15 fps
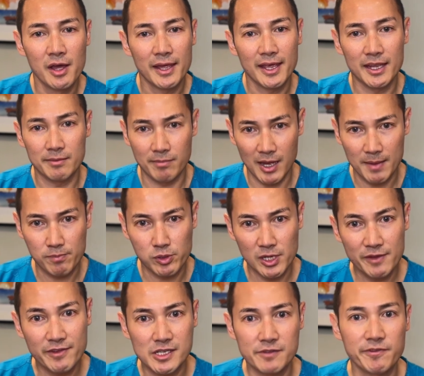in my
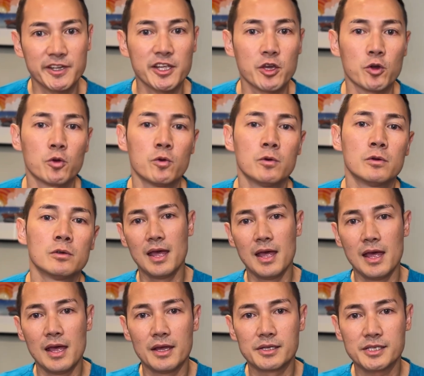previous video.
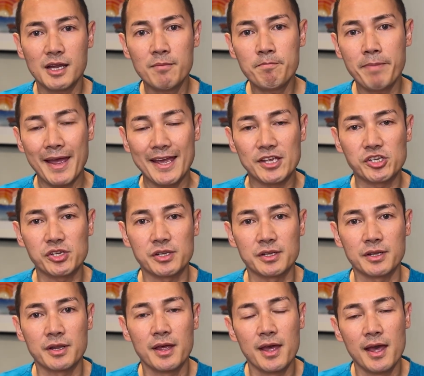Some
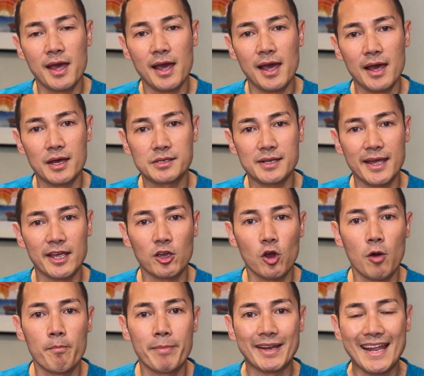patients has a
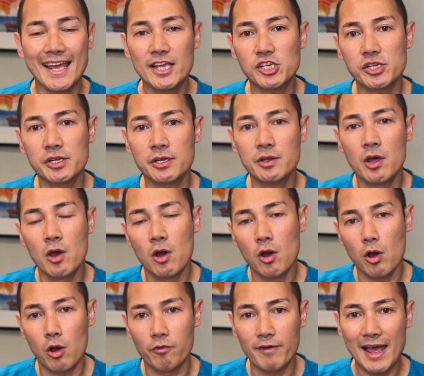combination
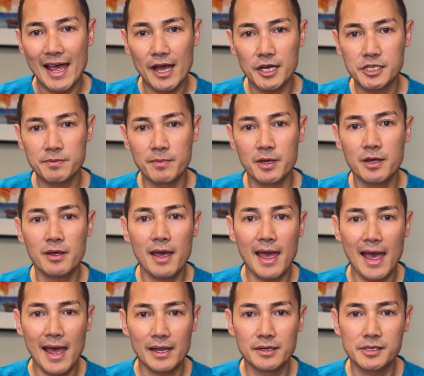of asthma
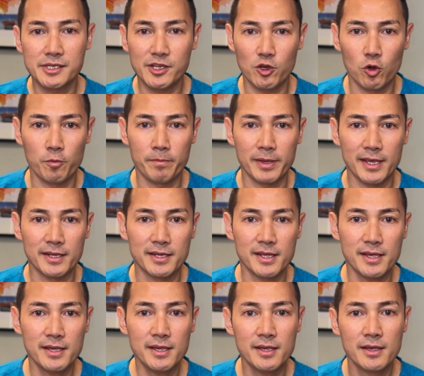and
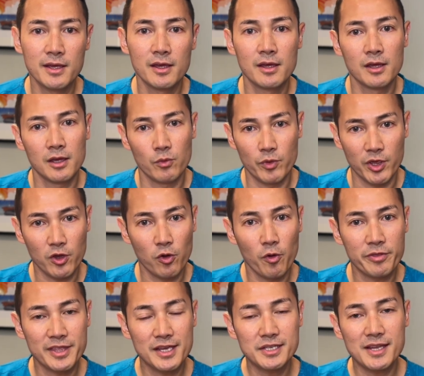COPD. We call
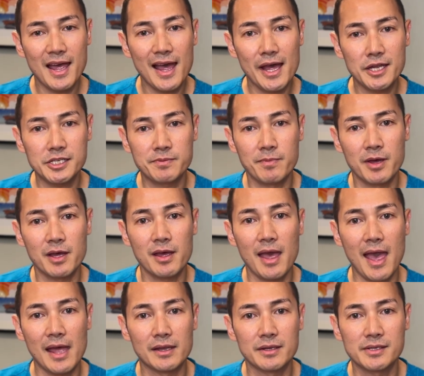this asthma
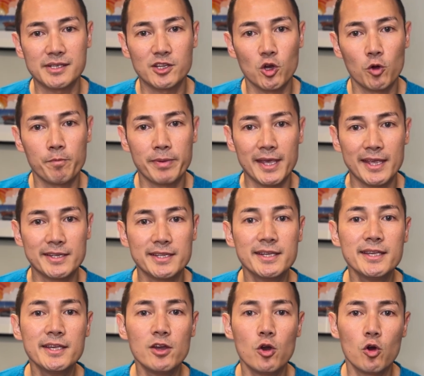and
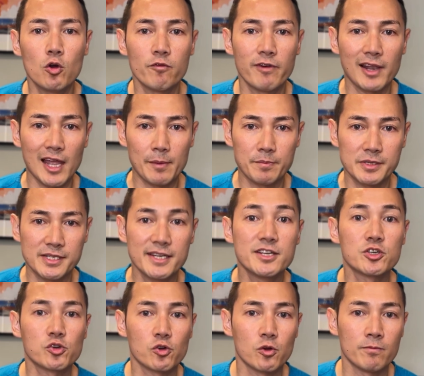COPD overlap
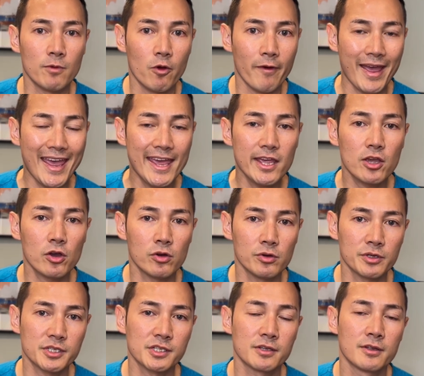syndrome or
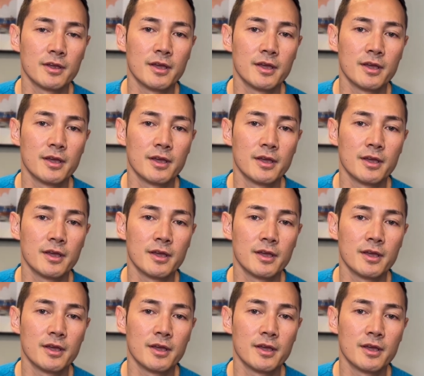ACOS.